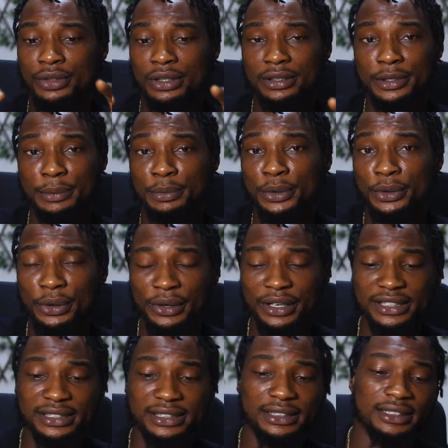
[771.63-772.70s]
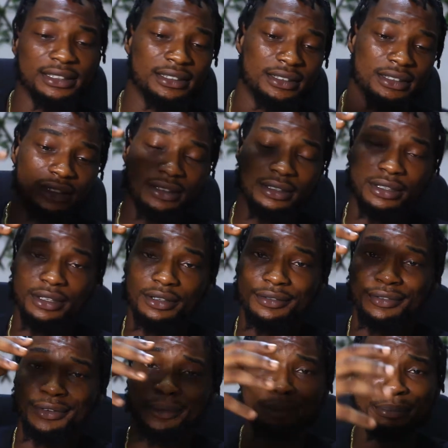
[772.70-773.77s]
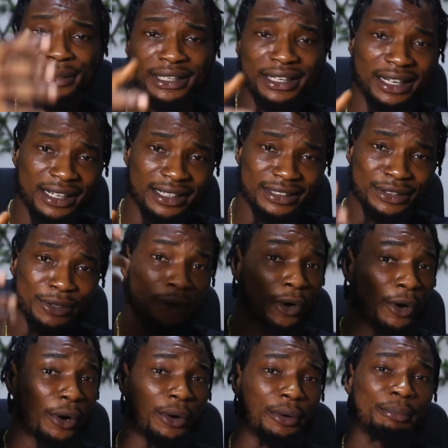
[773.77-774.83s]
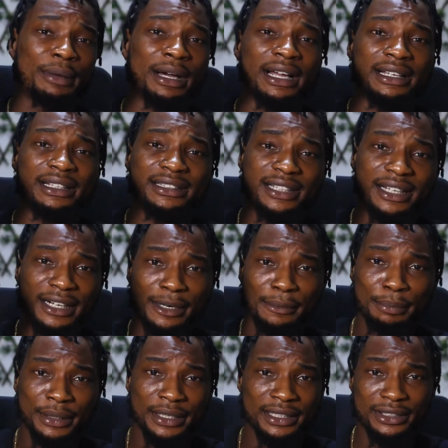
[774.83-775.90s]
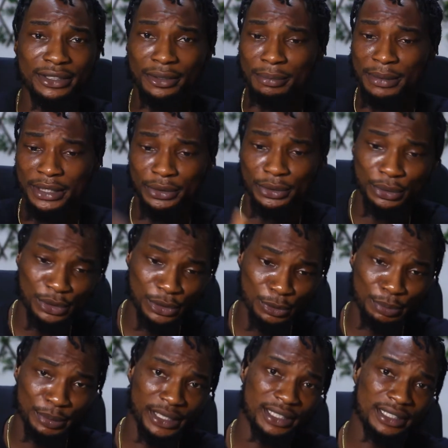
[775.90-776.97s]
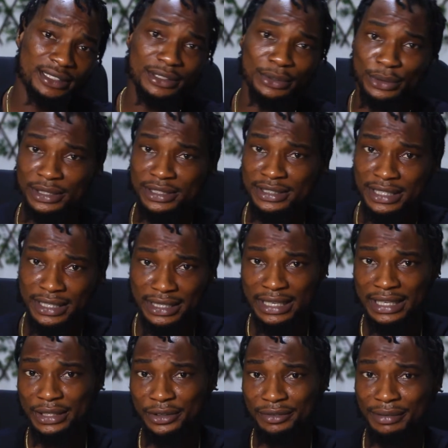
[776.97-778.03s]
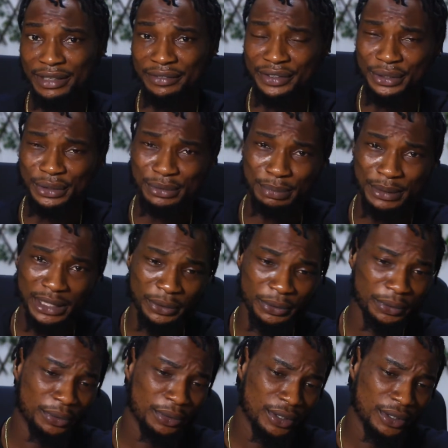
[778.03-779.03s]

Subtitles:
cryptocurrencies from Binance on my Instagram page, on my YouTube page. You can check any of my videos below